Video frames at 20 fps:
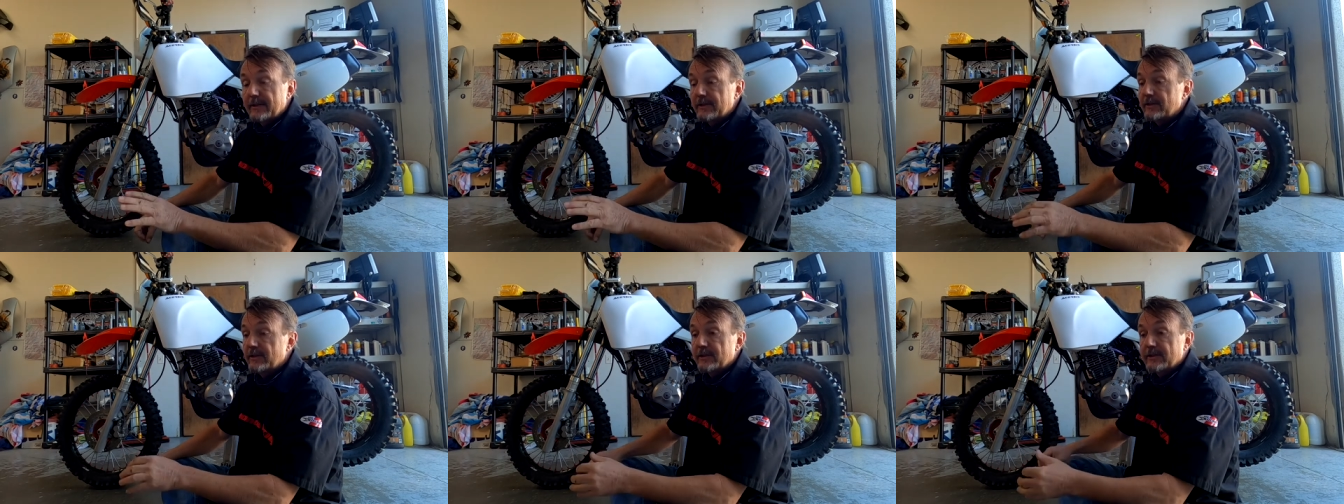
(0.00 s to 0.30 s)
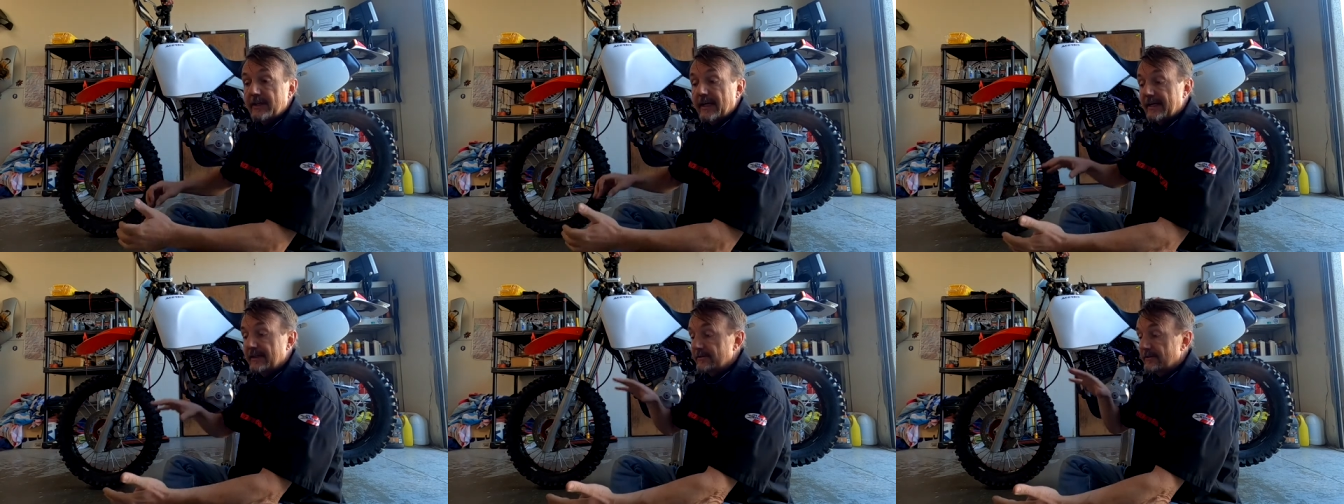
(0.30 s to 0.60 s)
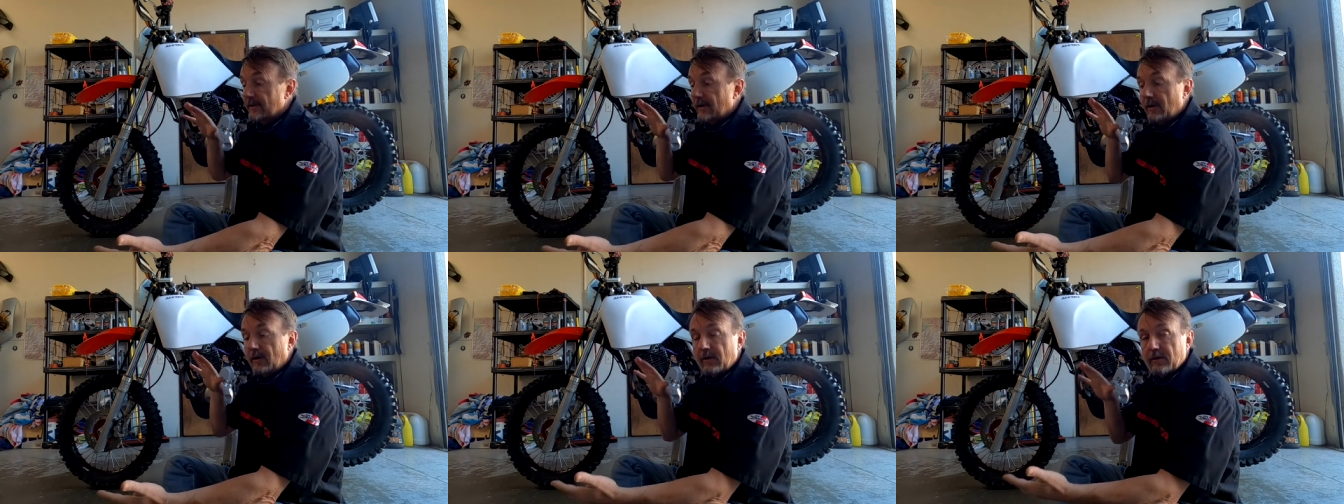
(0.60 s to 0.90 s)
It just
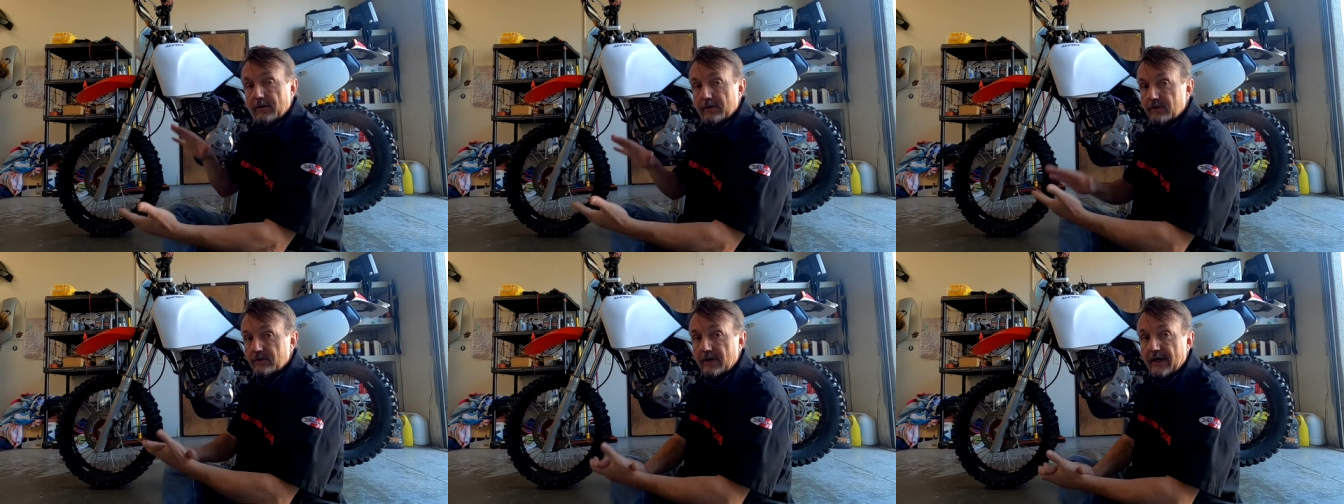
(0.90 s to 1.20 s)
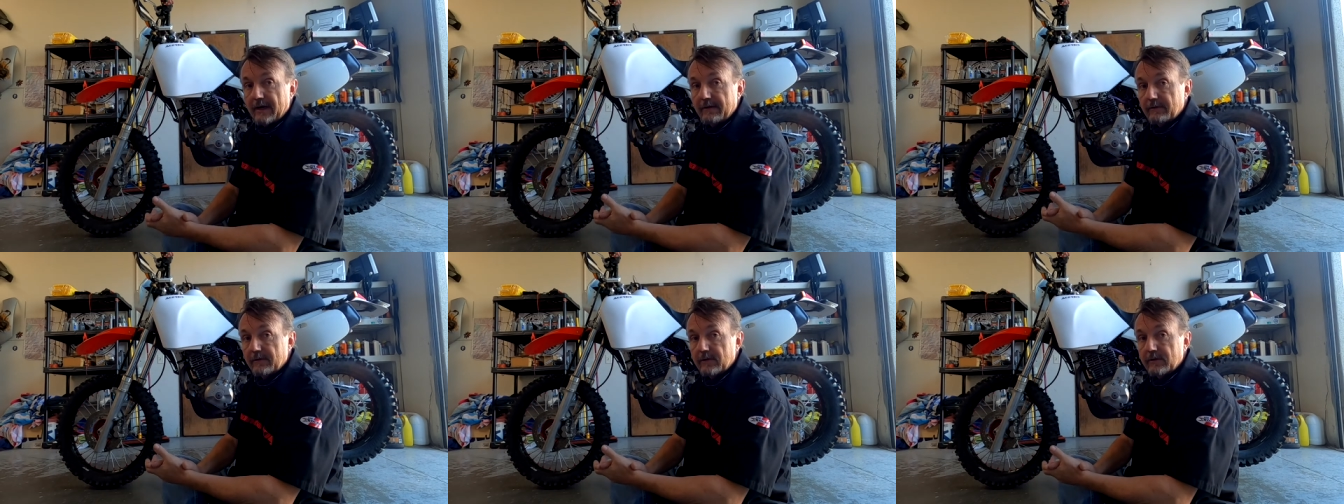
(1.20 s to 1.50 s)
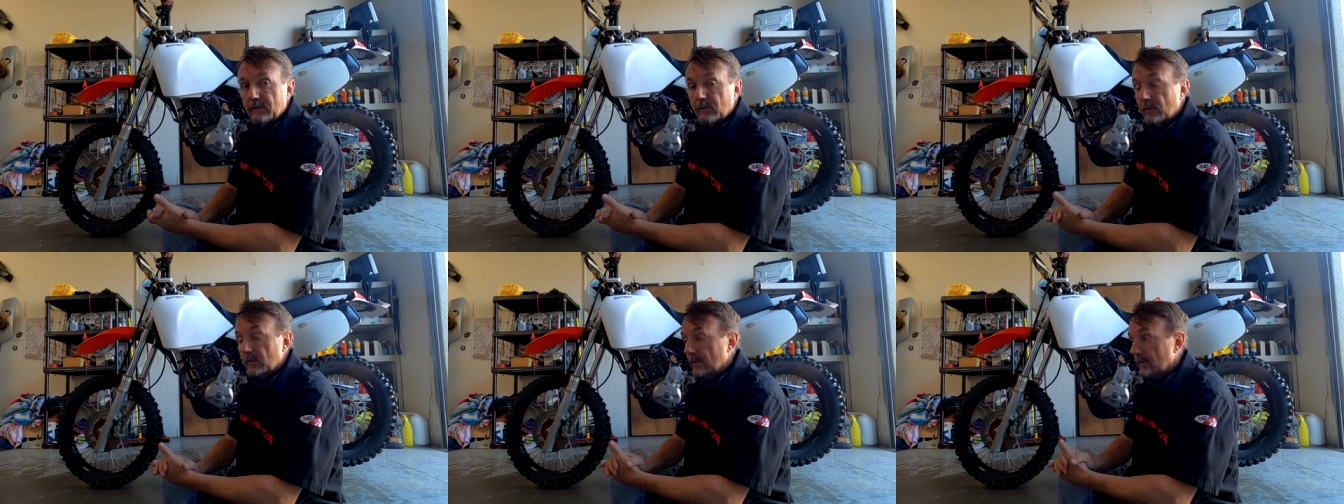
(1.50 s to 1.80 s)
has all the travel in
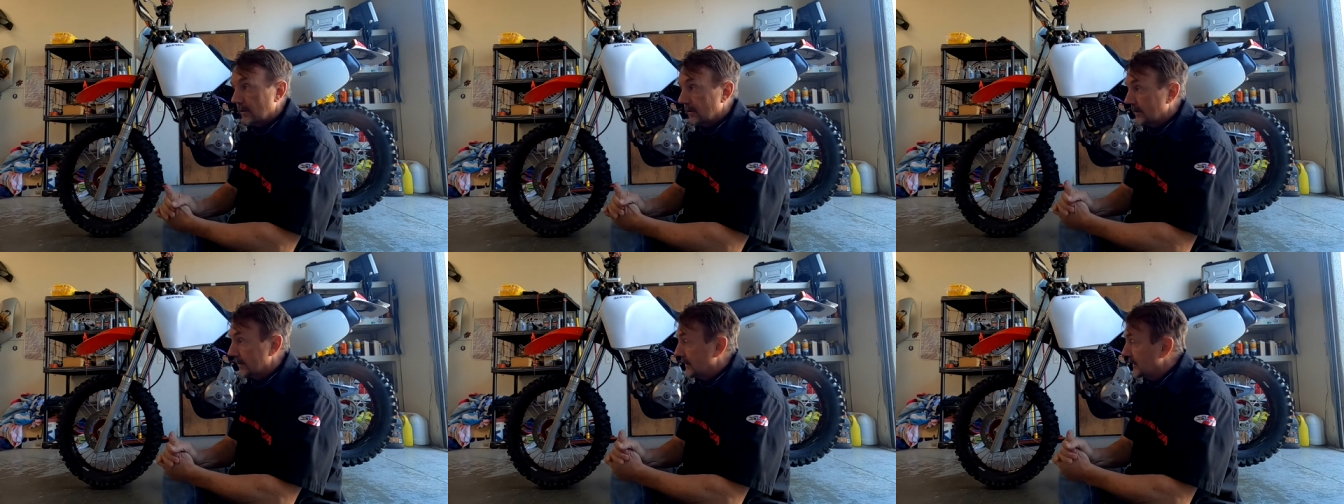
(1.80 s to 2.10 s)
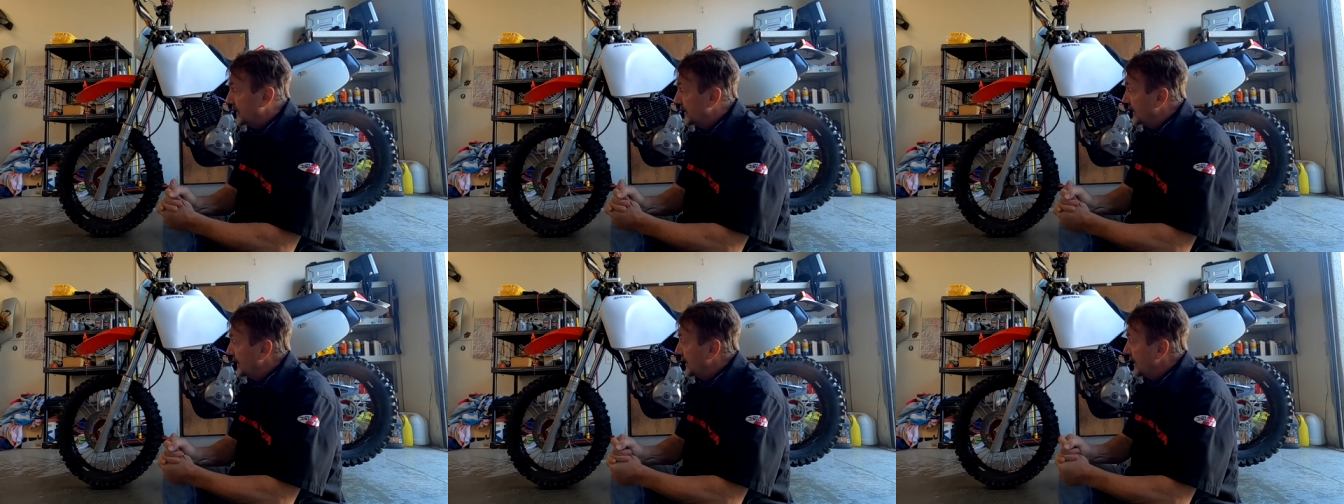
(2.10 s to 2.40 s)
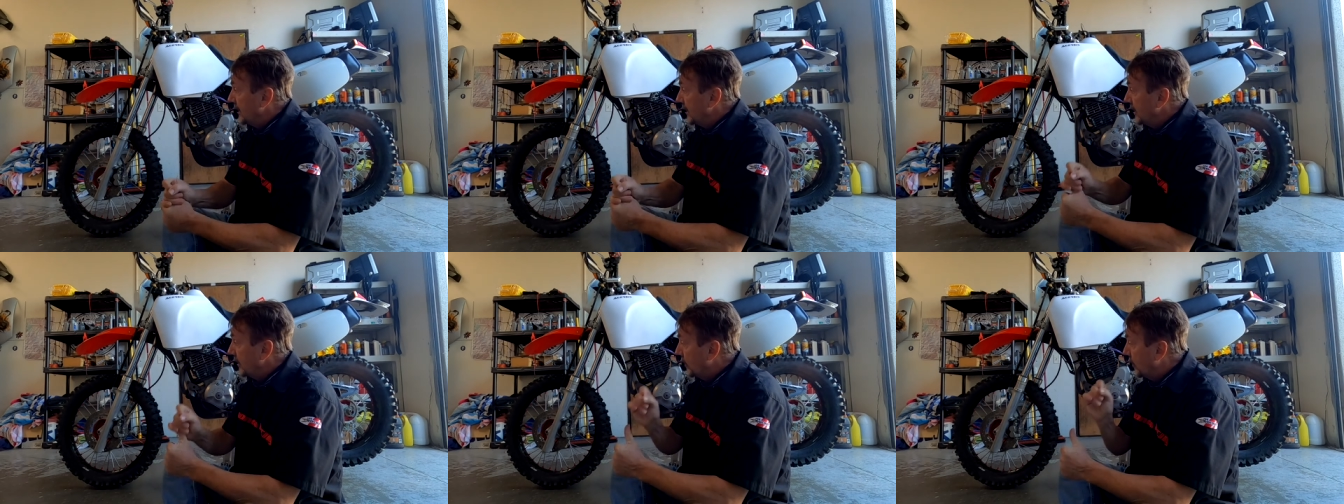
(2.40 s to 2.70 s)
the world.
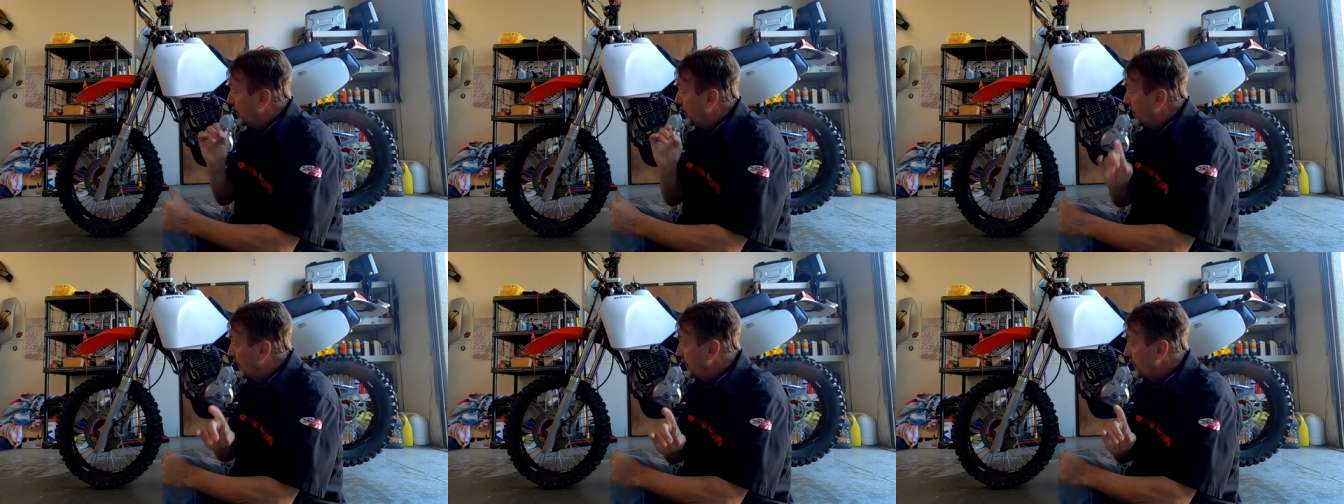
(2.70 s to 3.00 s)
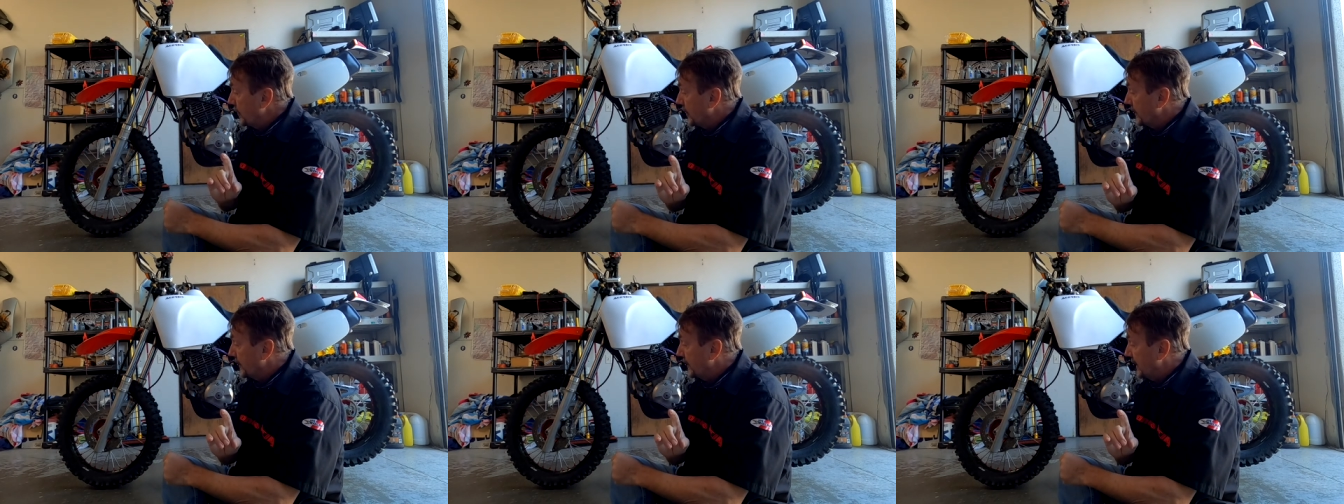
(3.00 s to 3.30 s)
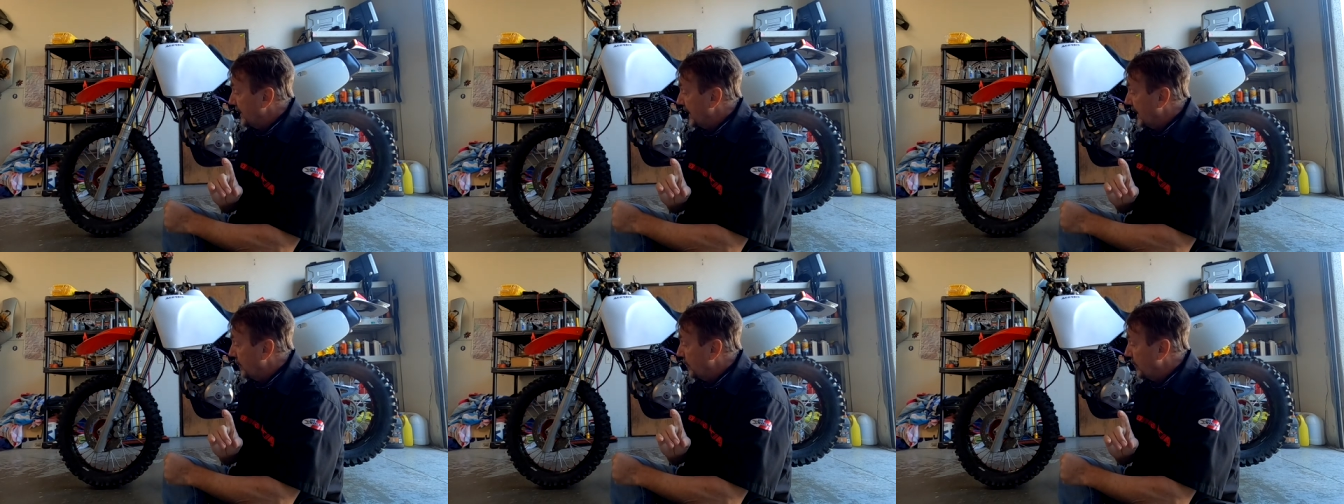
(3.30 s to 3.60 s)
Well, one more
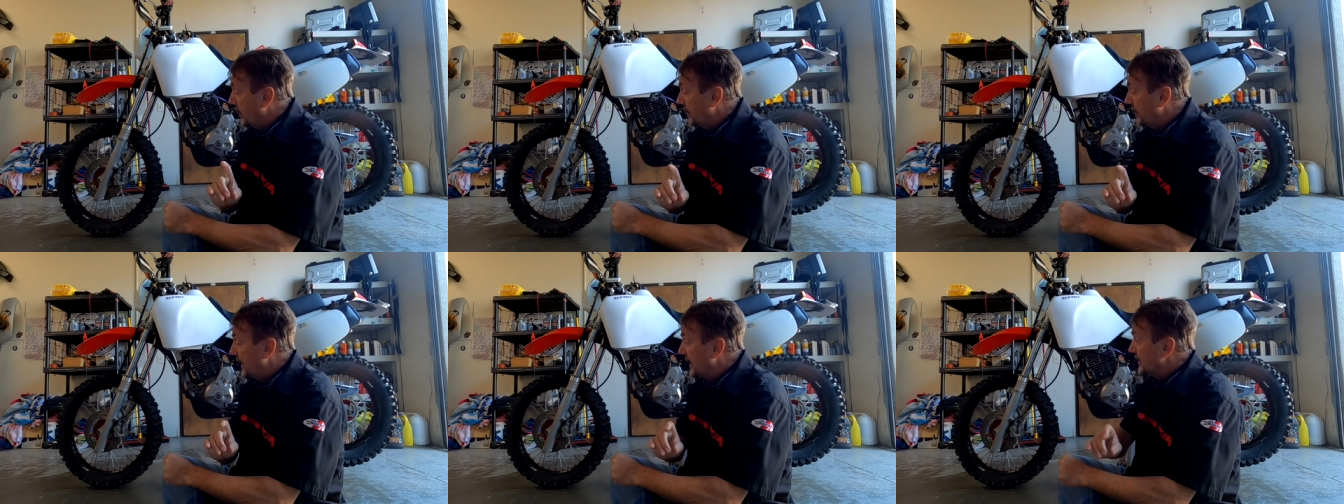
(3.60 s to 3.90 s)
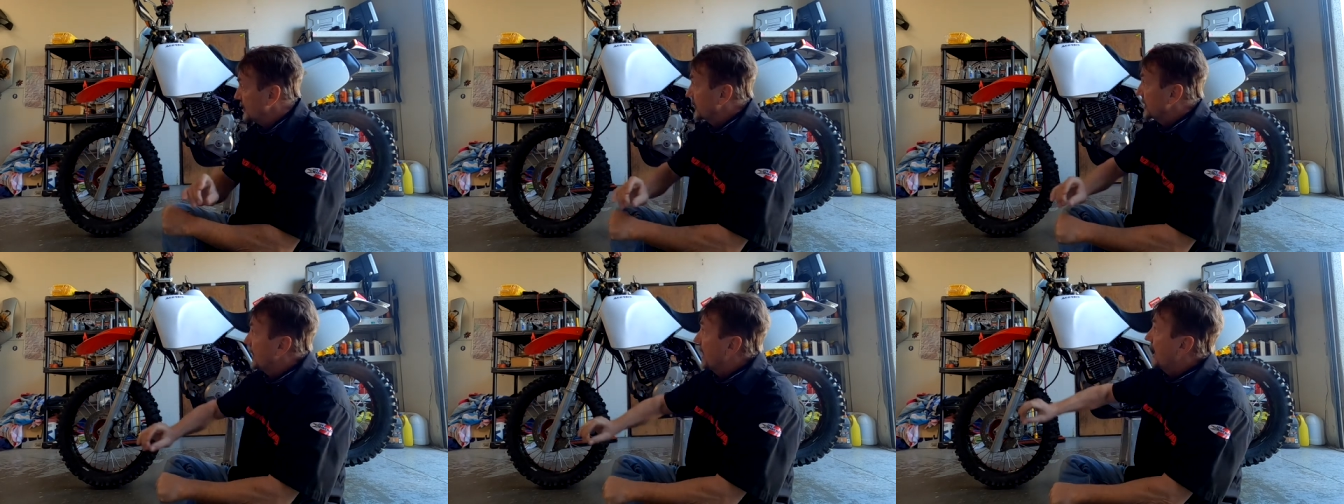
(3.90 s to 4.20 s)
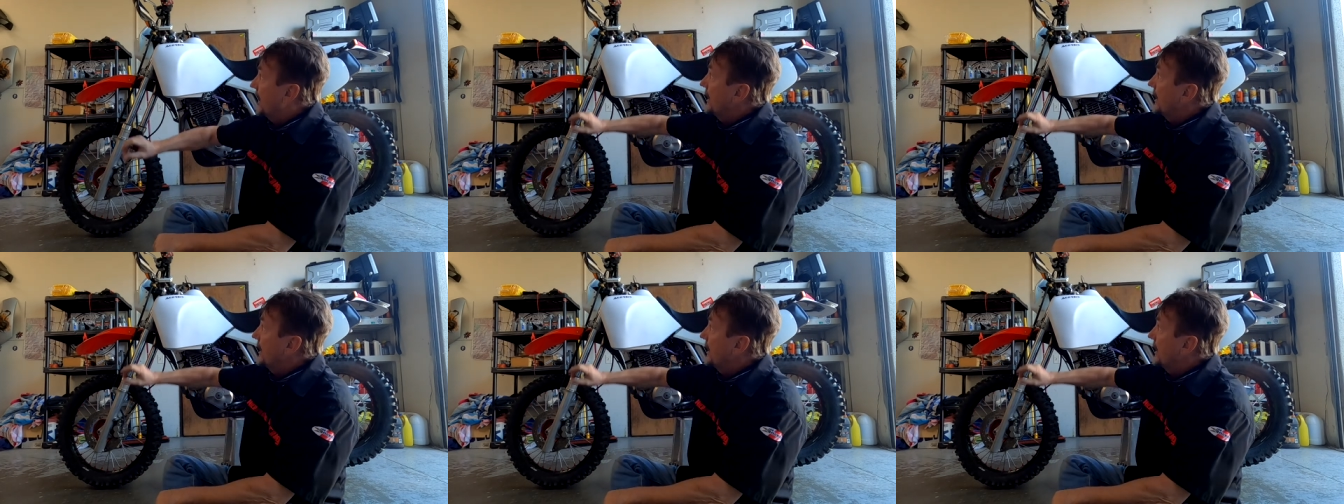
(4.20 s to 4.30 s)
thing I will mention,